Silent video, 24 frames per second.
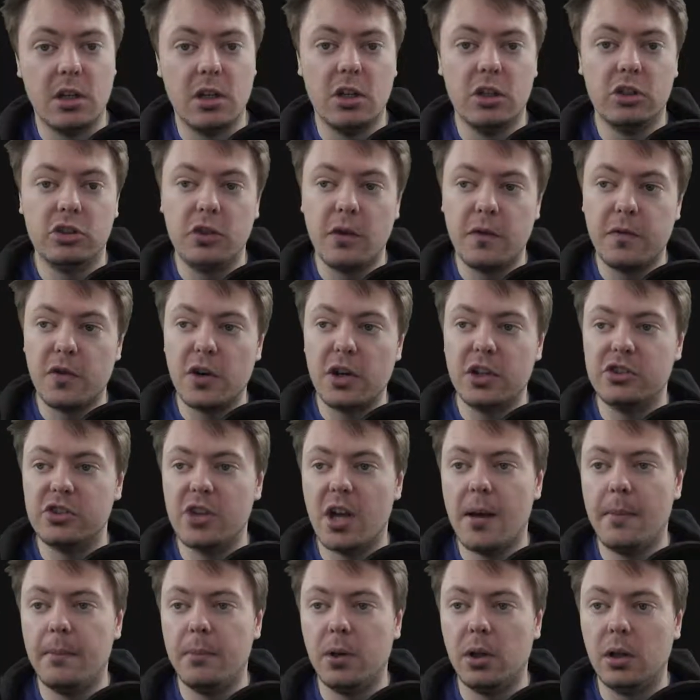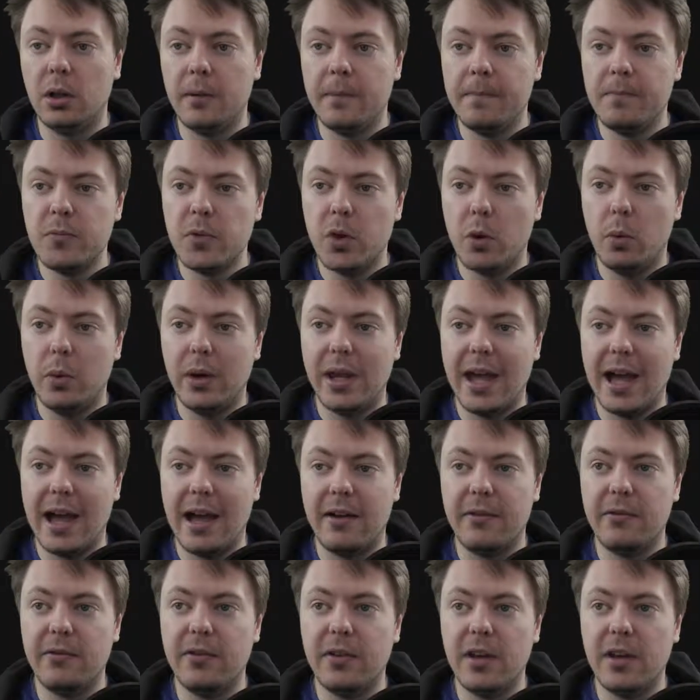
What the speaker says: So for example, we have